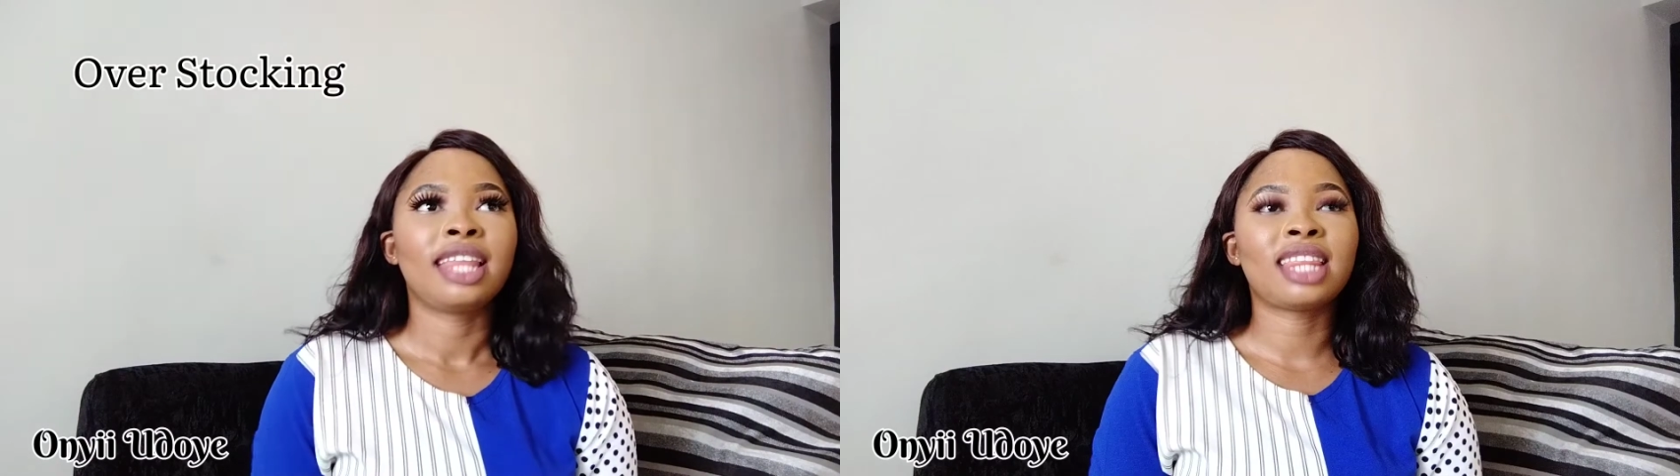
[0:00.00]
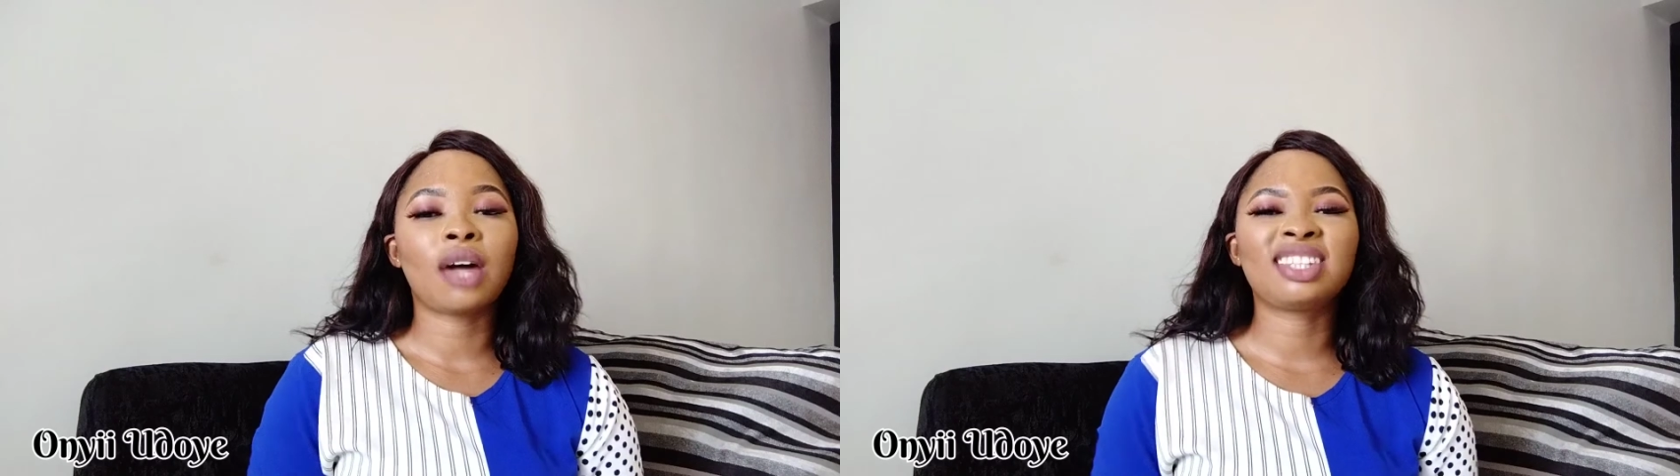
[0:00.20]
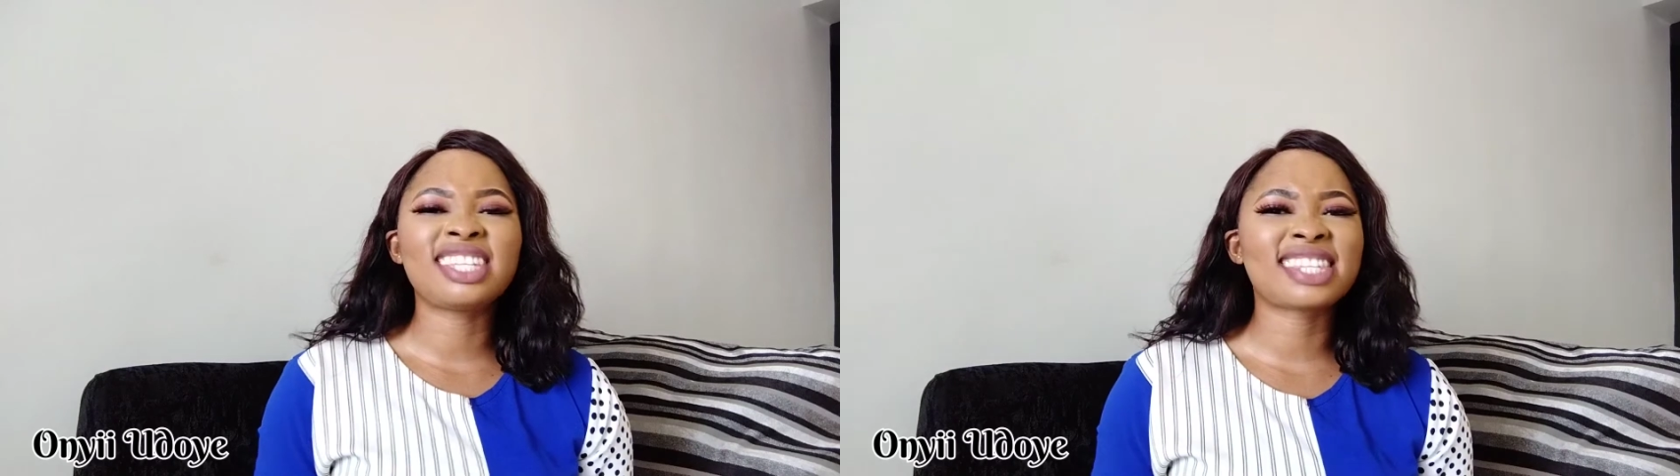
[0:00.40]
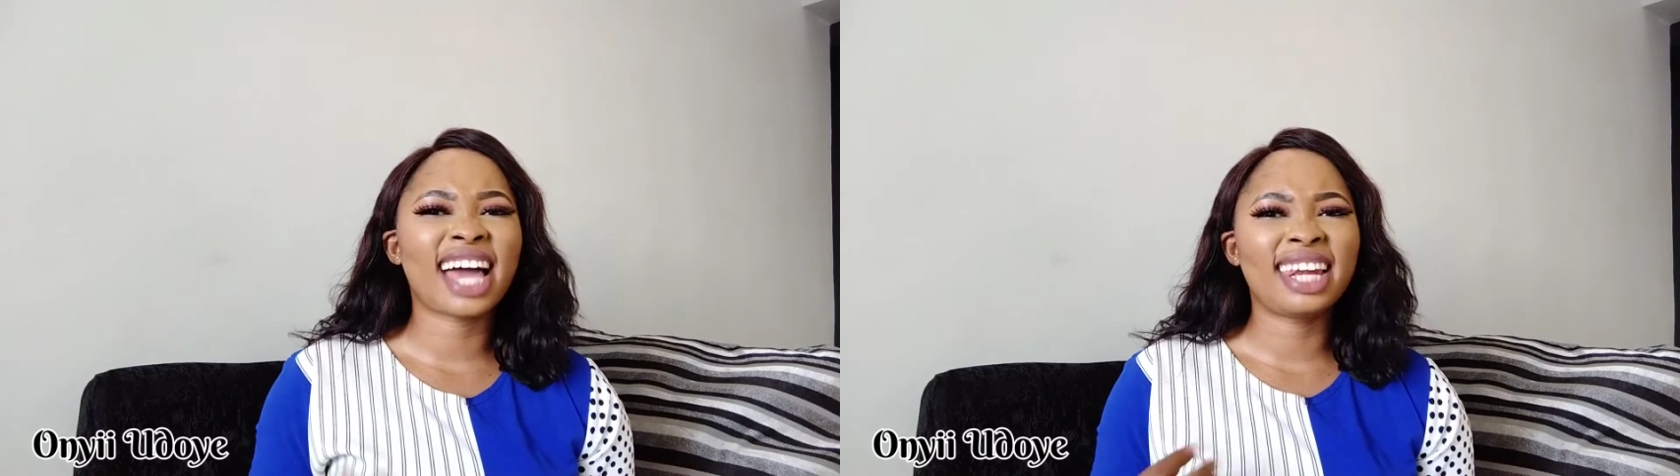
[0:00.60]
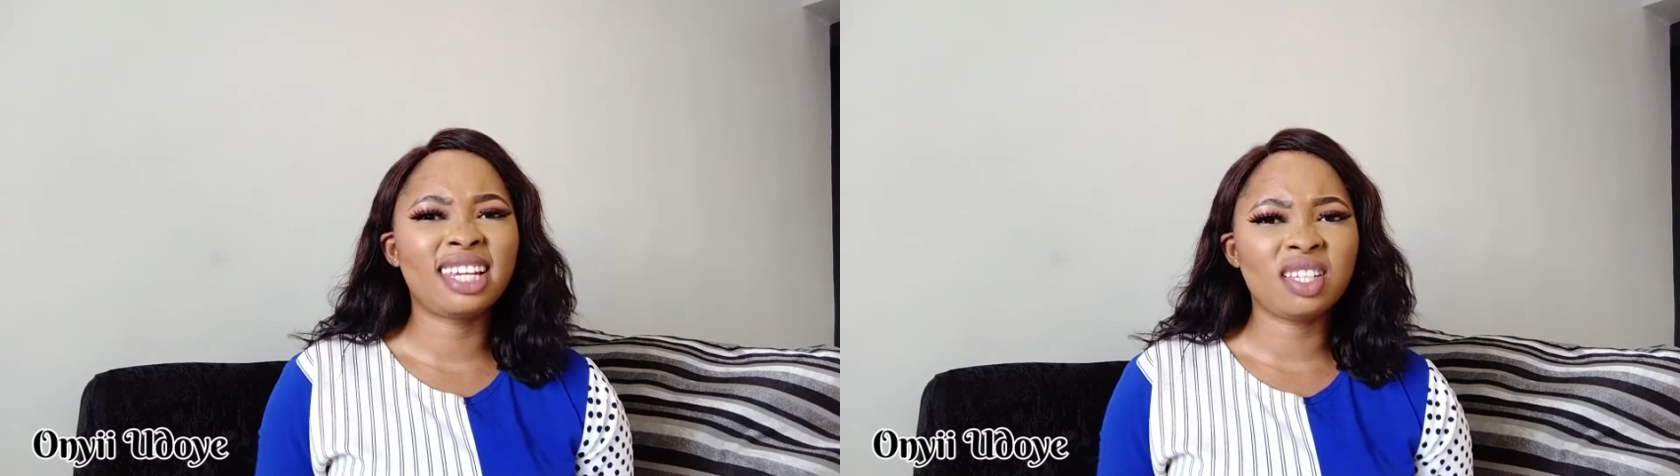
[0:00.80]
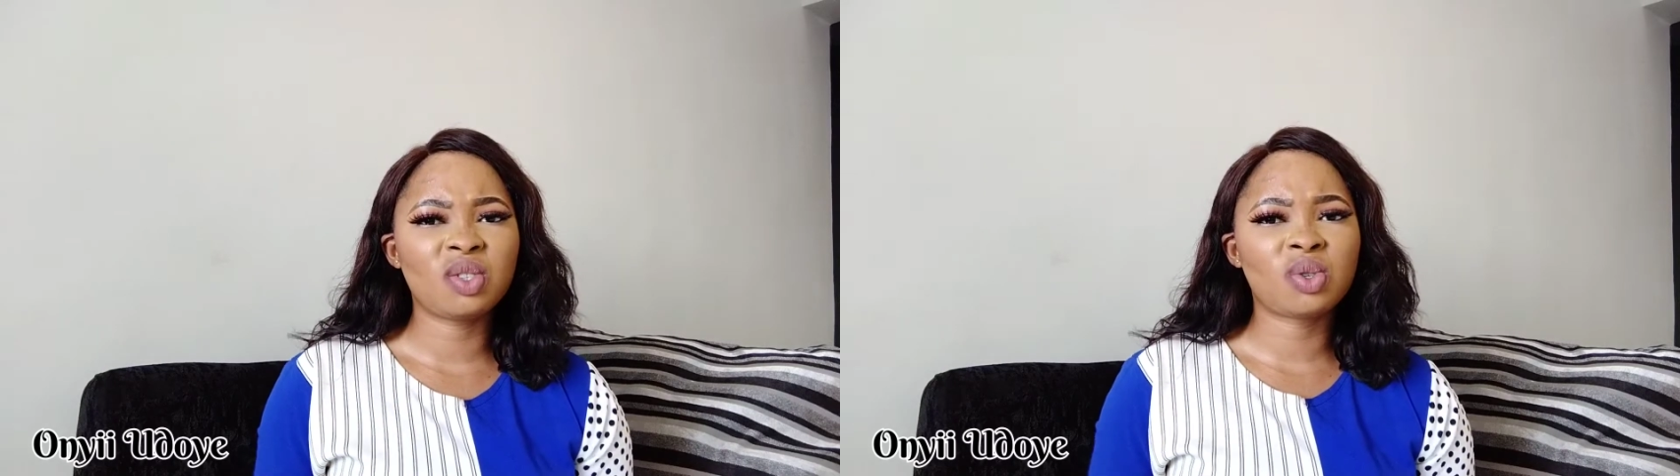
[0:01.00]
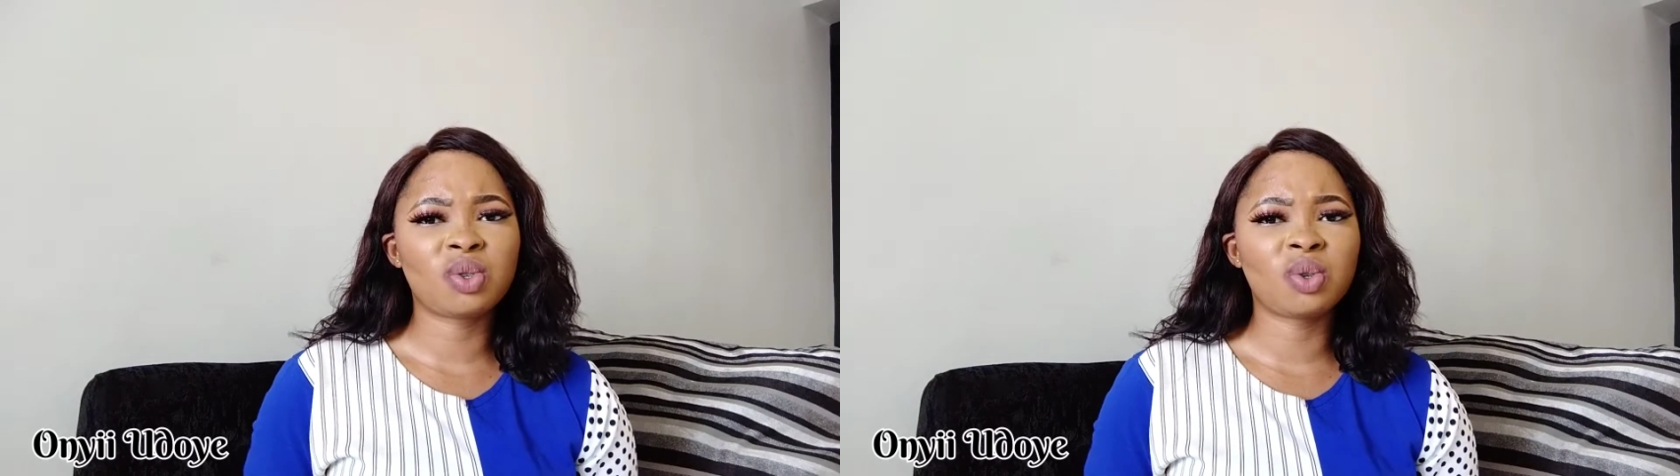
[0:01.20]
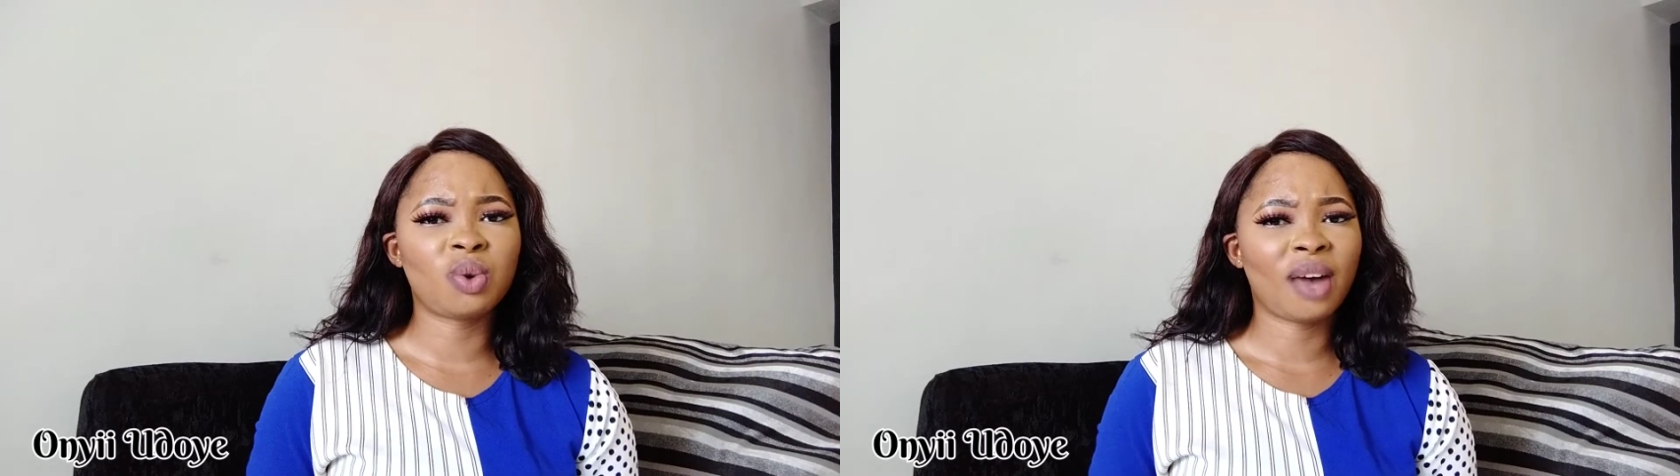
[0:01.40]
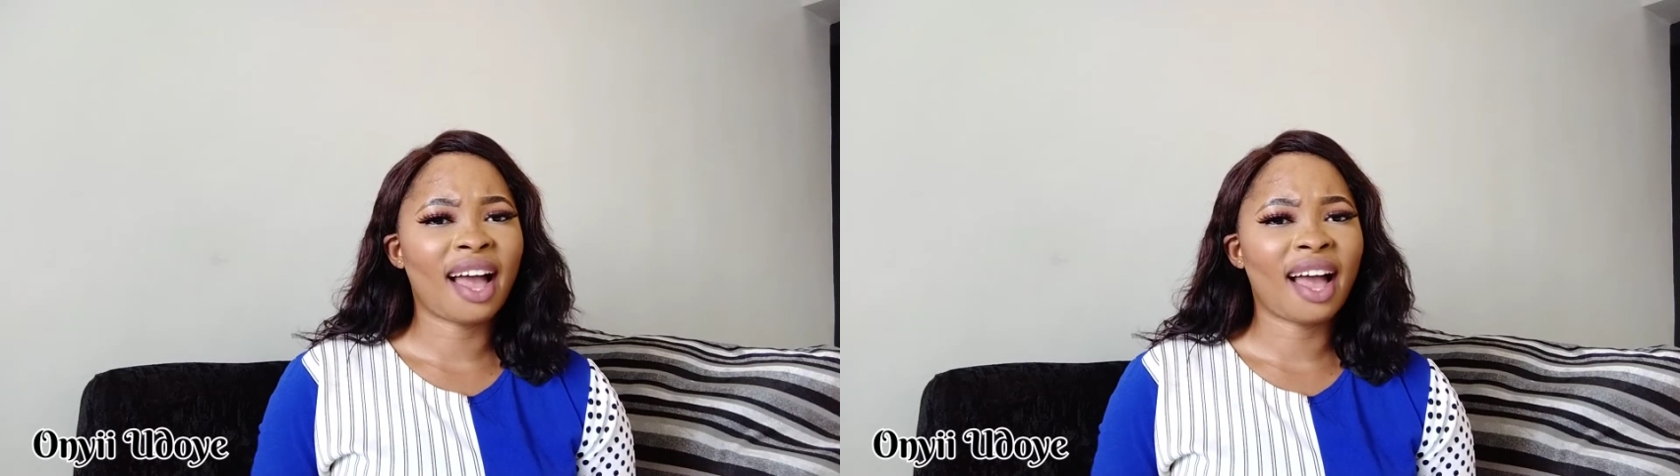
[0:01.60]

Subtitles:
Now this can lead to